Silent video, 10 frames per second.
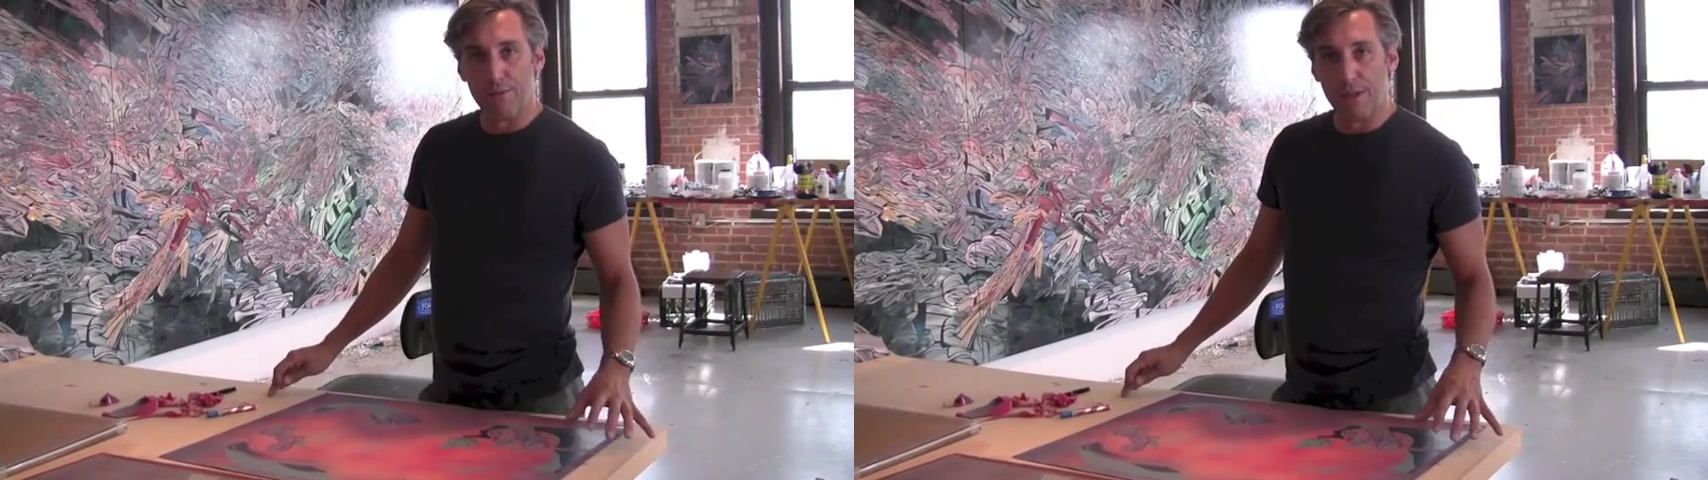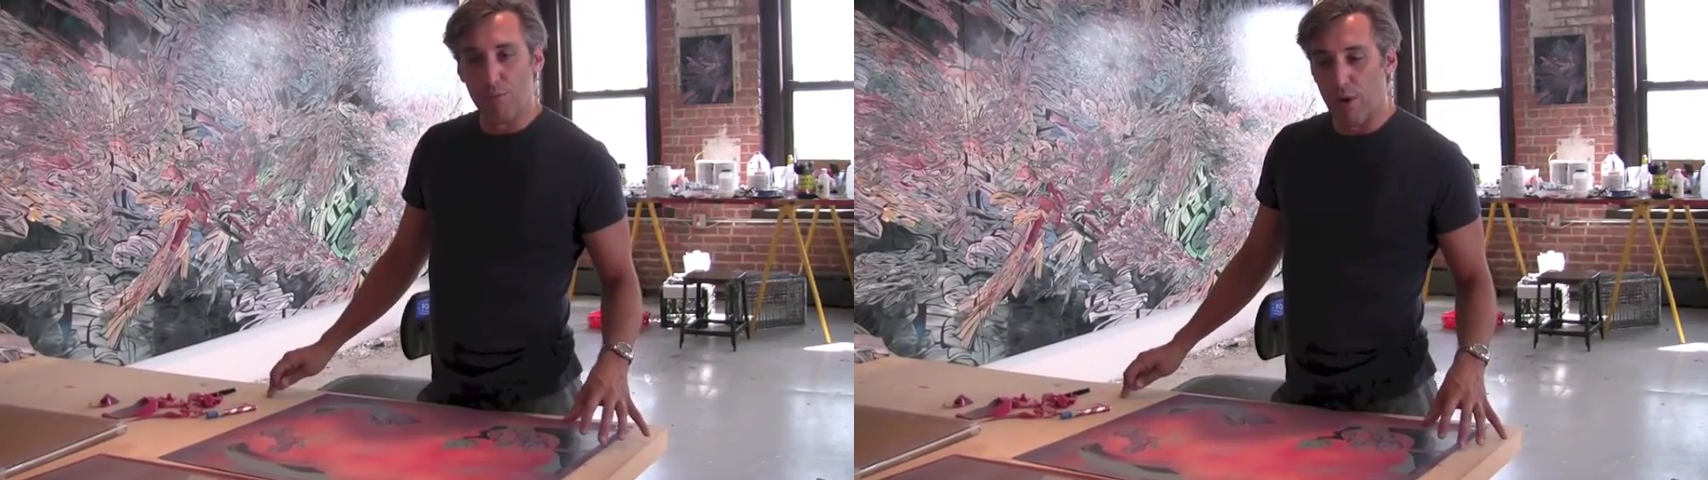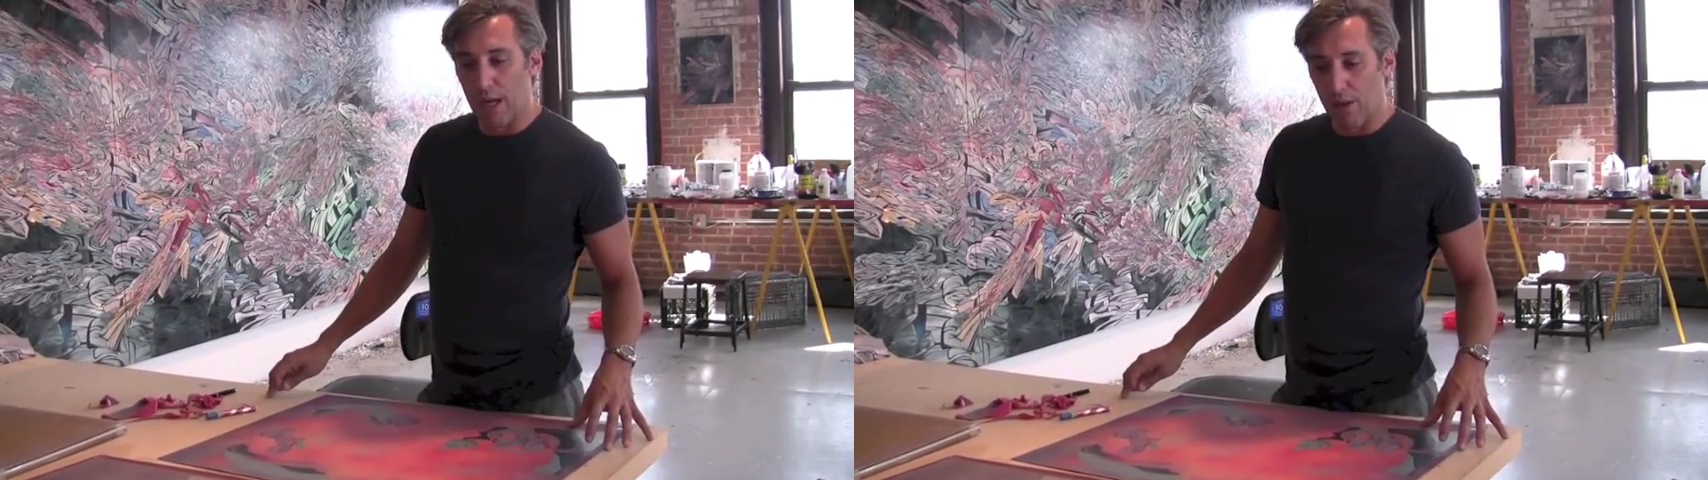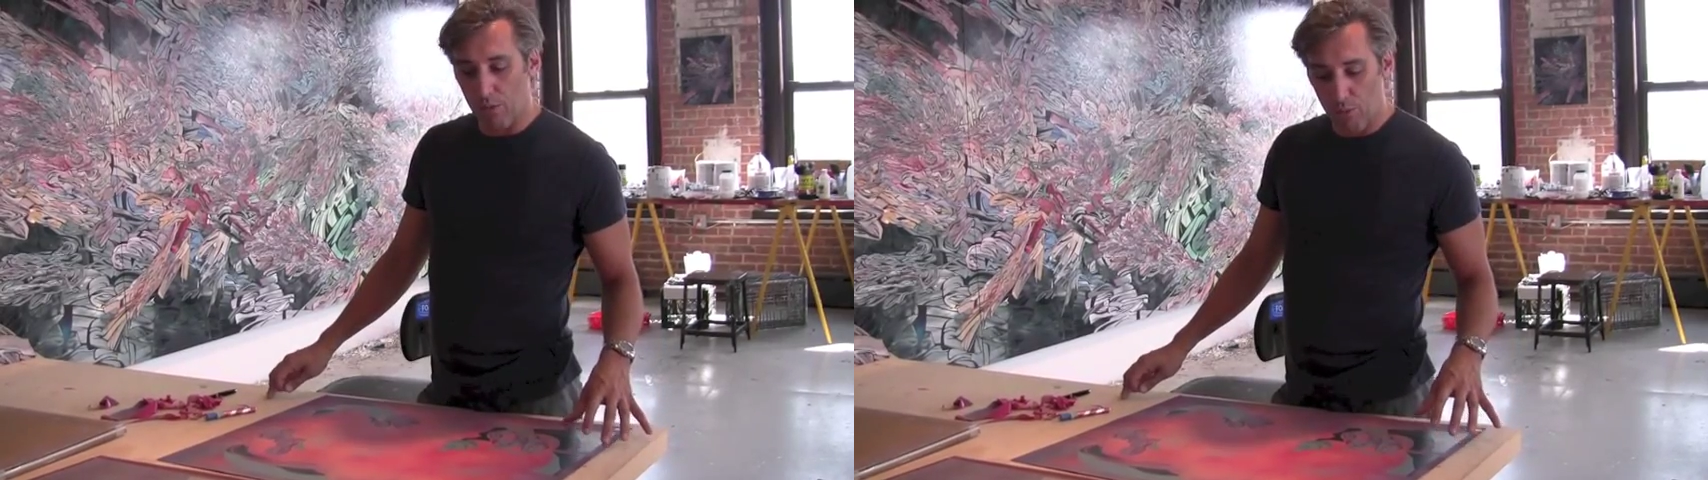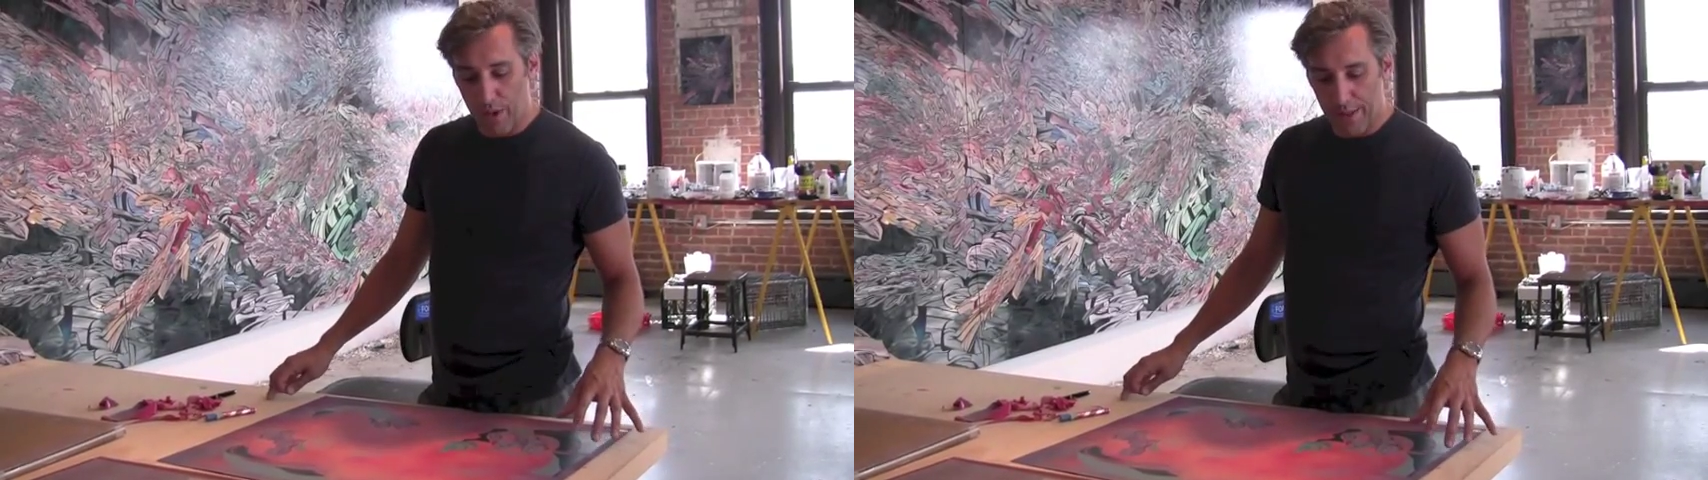really
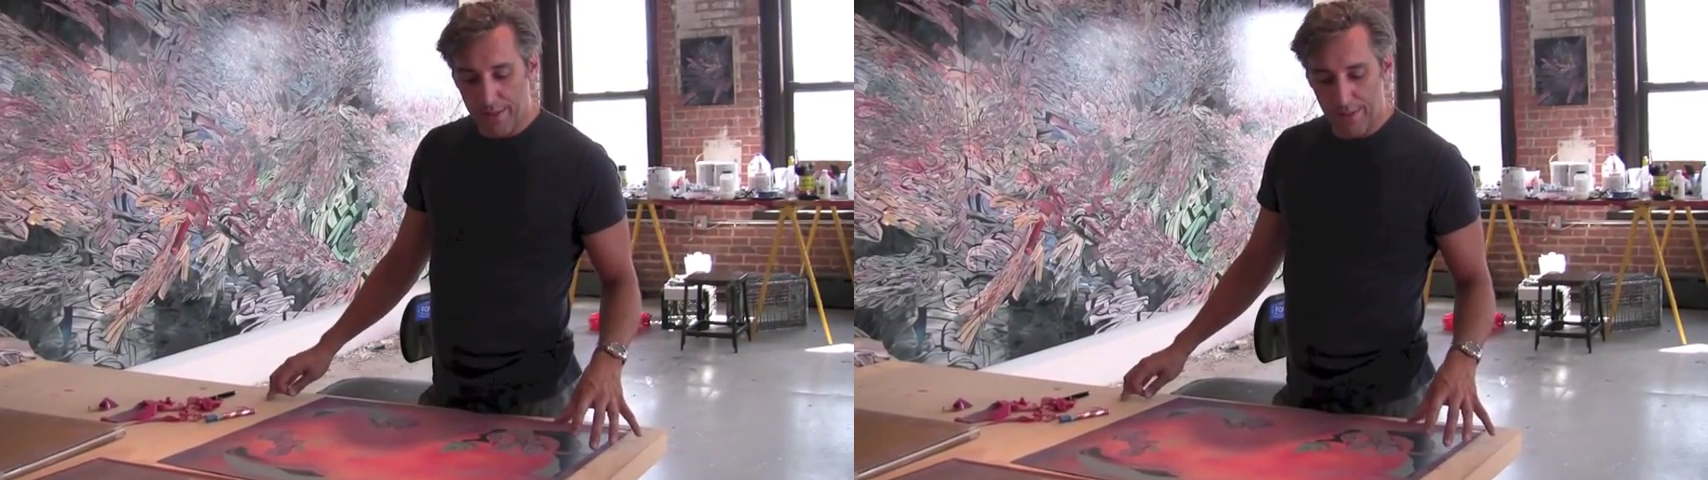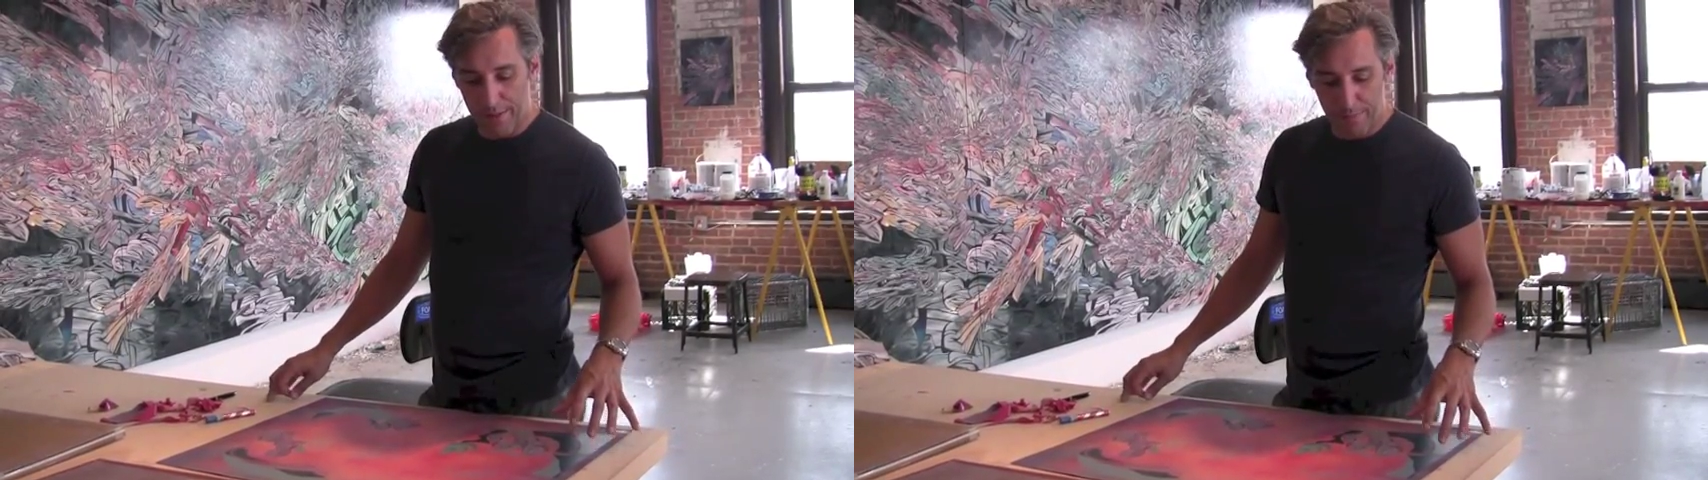well with the